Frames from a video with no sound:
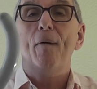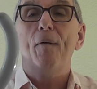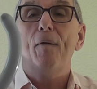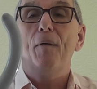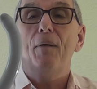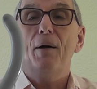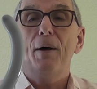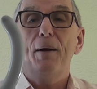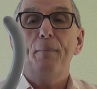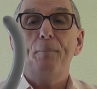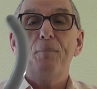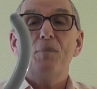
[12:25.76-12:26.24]

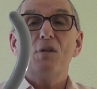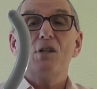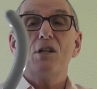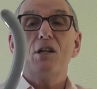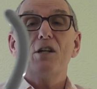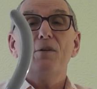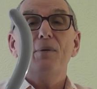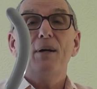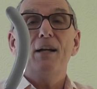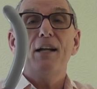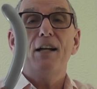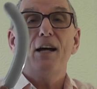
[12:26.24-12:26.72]
Alright, so
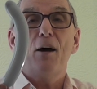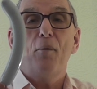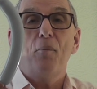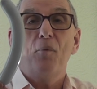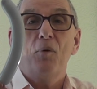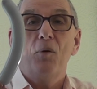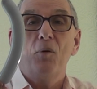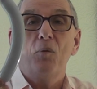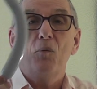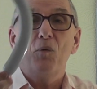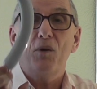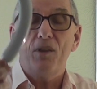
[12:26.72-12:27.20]
you end up
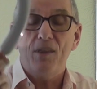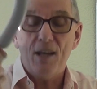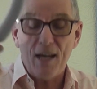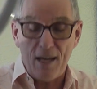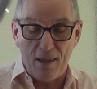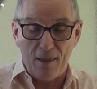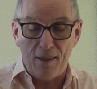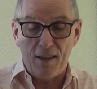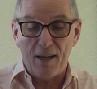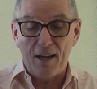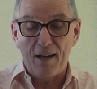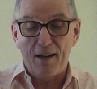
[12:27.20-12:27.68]
with
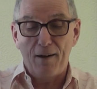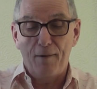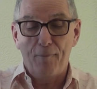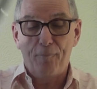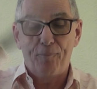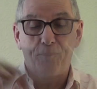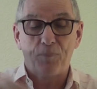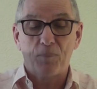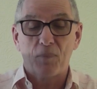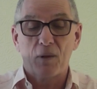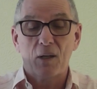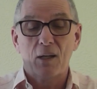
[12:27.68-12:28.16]
that there.
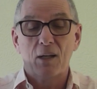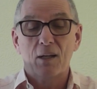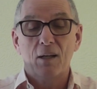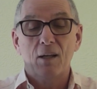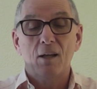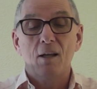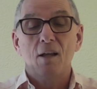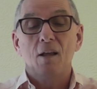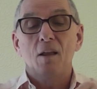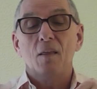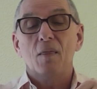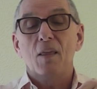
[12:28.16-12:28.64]

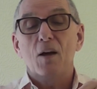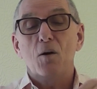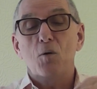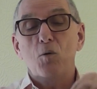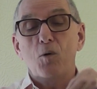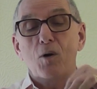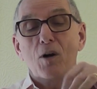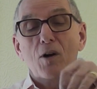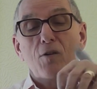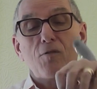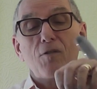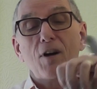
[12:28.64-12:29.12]
That will
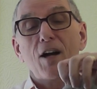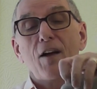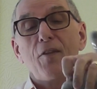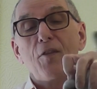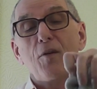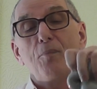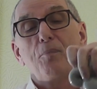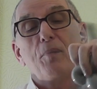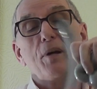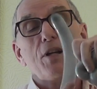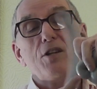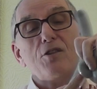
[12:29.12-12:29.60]
go around
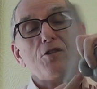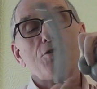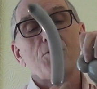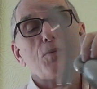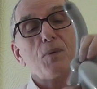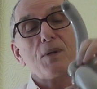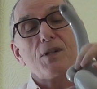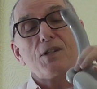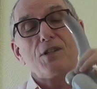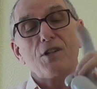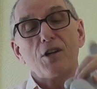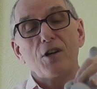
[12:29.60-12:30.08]
the pinch
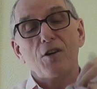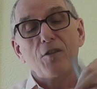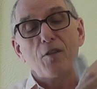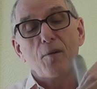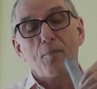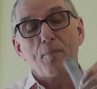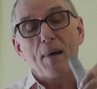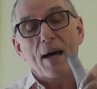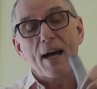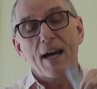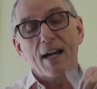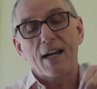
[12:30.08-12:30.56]
twist at the
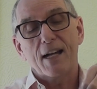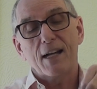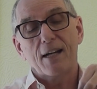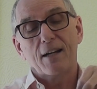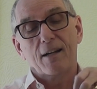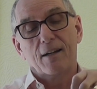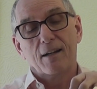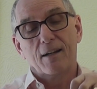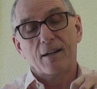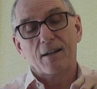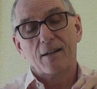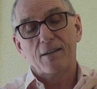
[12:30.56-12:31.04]
back.
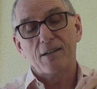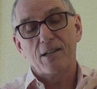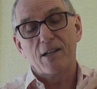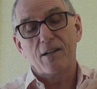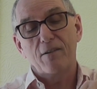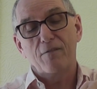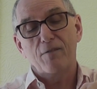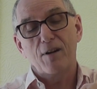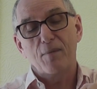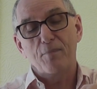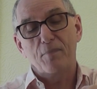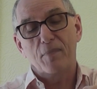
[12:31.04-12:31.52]
So
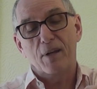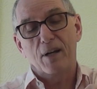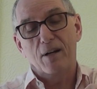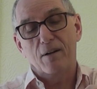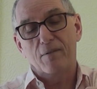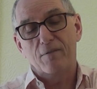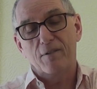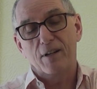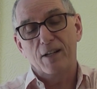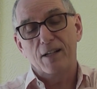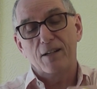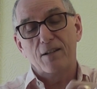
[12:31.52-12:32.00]
wrap that
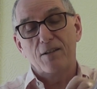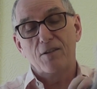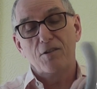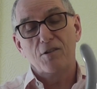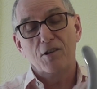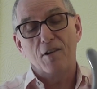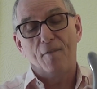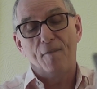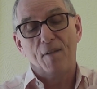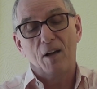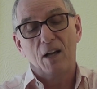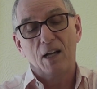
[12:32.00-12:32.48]
around,
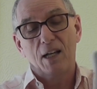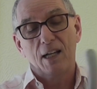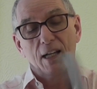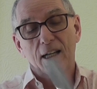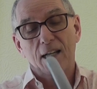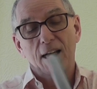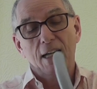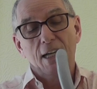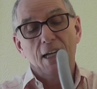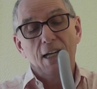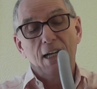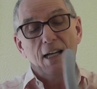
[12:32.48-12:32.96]

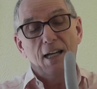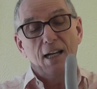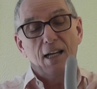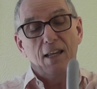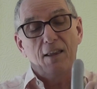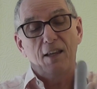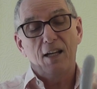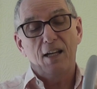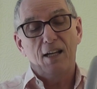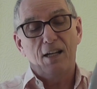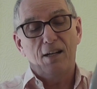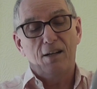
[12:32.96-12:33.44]

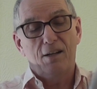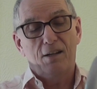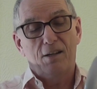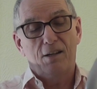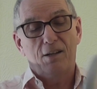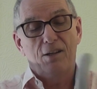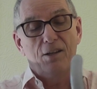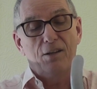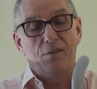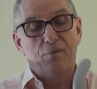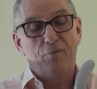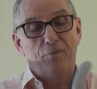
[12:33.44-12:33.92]
and then
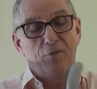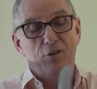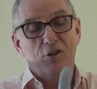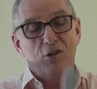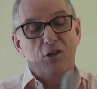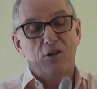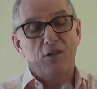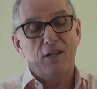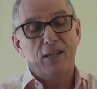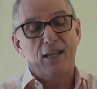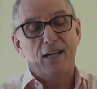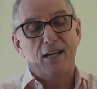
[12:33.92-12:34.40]

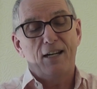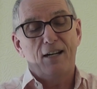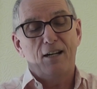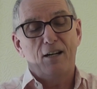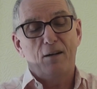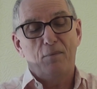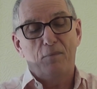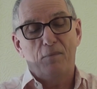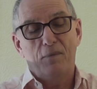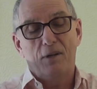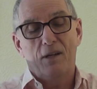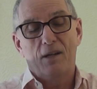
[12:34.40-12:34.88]
tie that
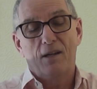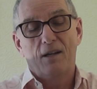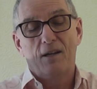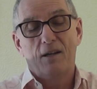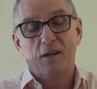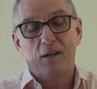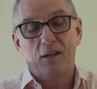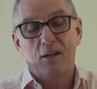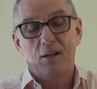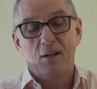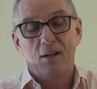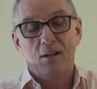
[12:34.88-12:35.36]
up,
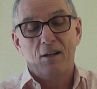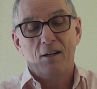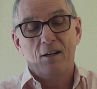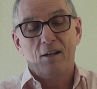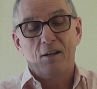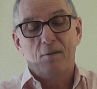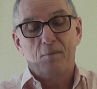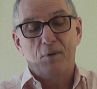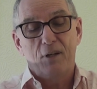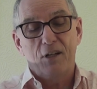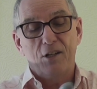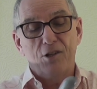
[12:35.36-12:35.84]

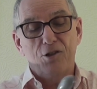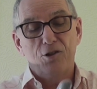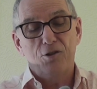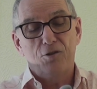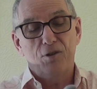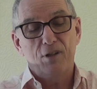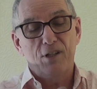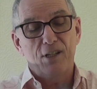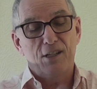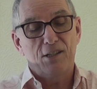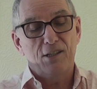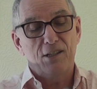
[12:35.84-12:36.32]
make sure it
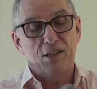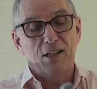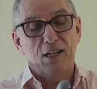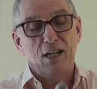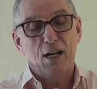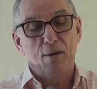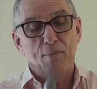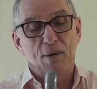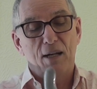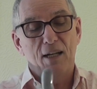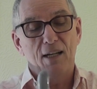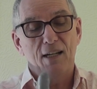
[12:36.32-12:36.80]
doesn't
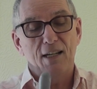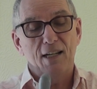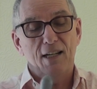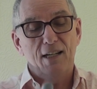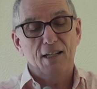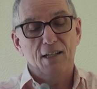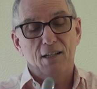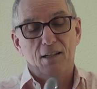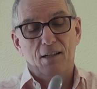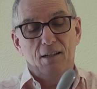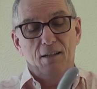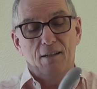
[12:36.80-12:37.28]
come
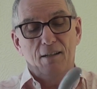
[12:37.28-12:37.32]
undone.